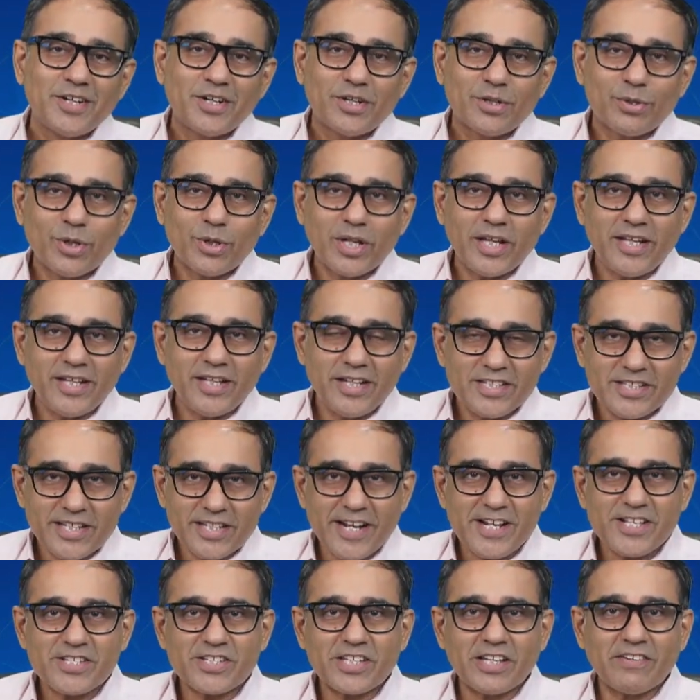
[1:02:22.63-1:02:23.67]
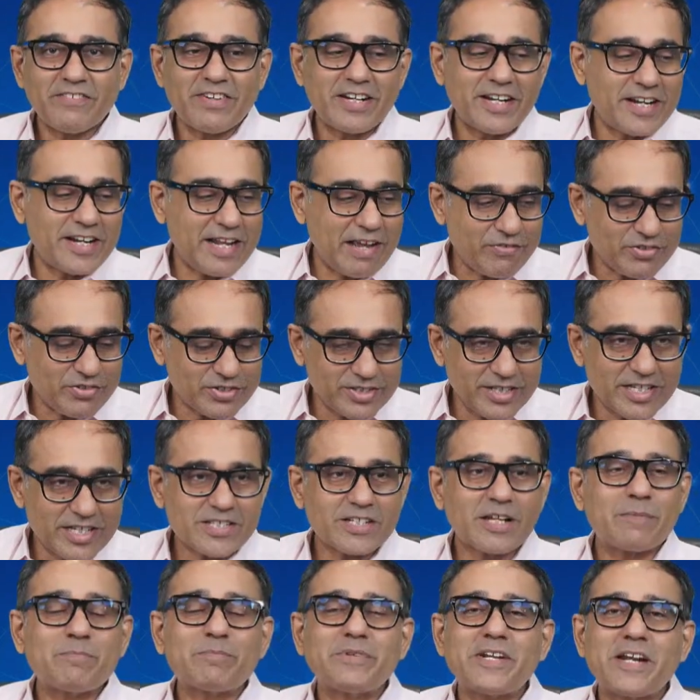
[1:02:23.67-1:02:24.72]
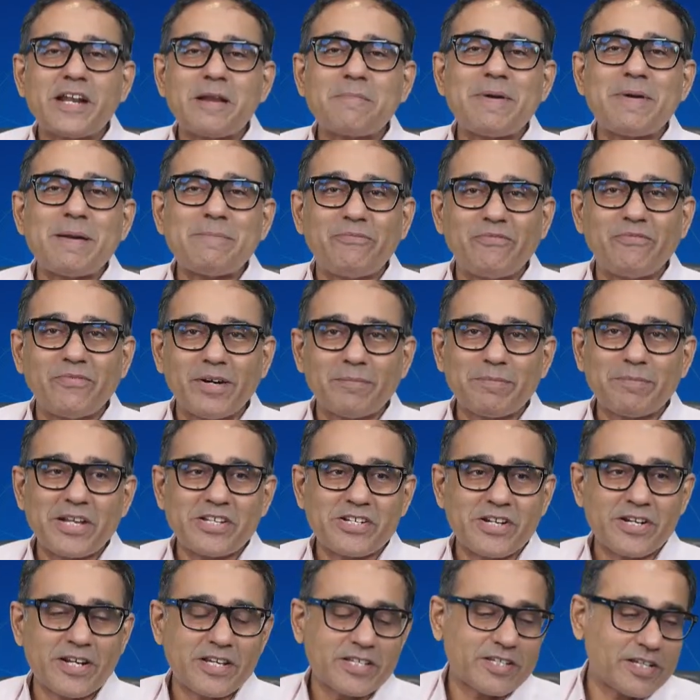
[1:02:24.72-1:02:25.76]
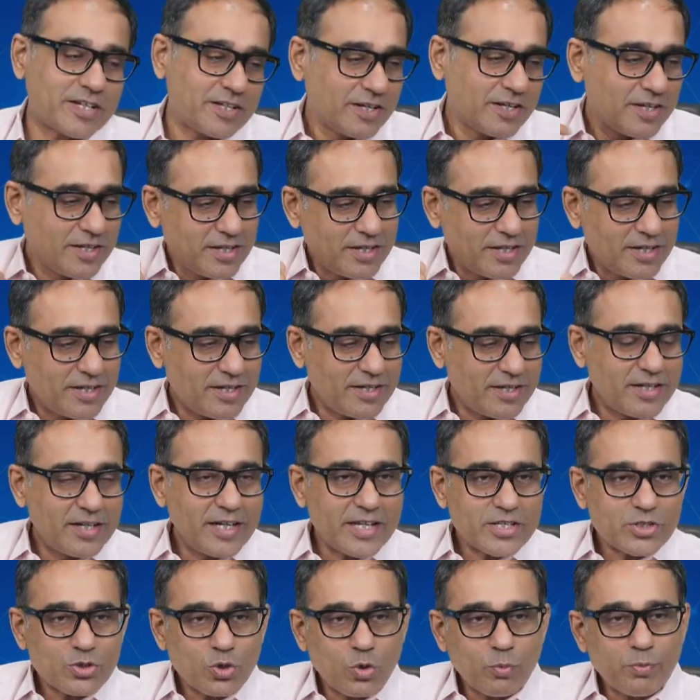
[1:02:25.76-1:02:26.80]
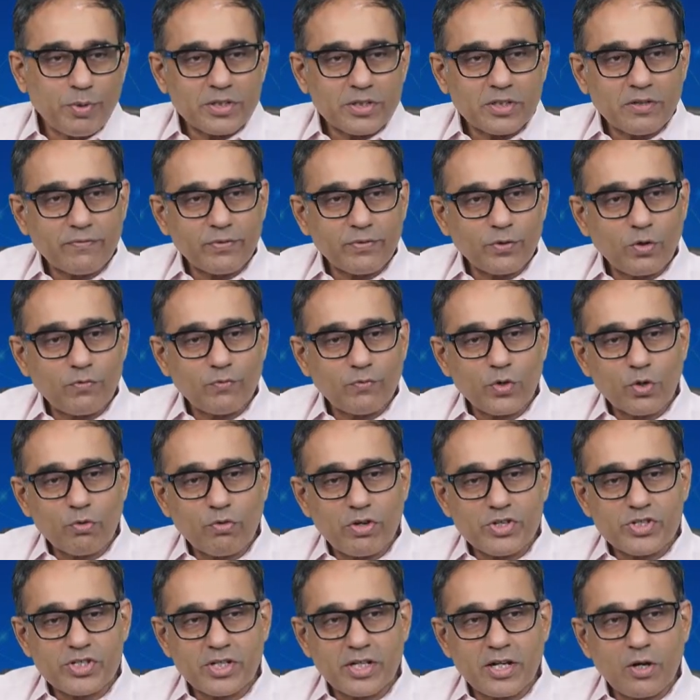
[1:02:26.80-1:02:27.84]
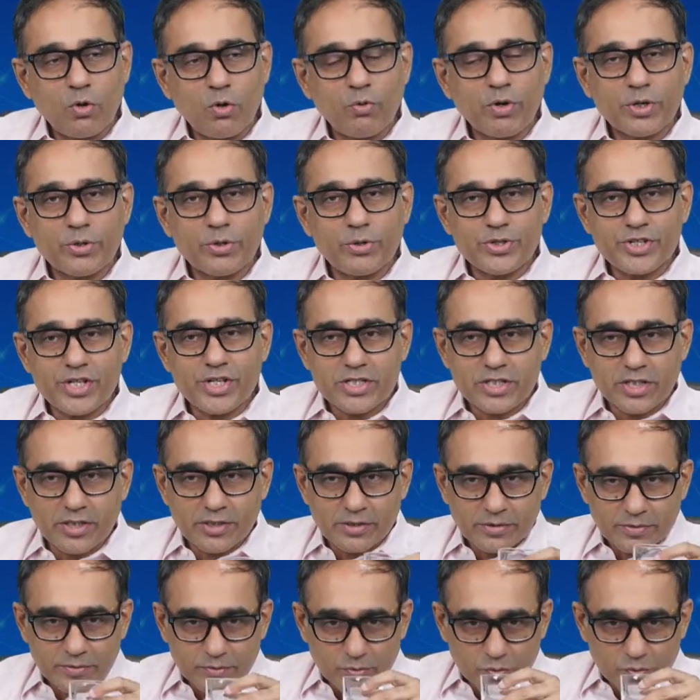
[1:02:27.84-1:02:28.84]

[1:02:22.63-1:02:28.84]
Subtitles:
Today it's 8:07 and I've just completed my presentation. Let's open the floor for question. Over to you, Jason.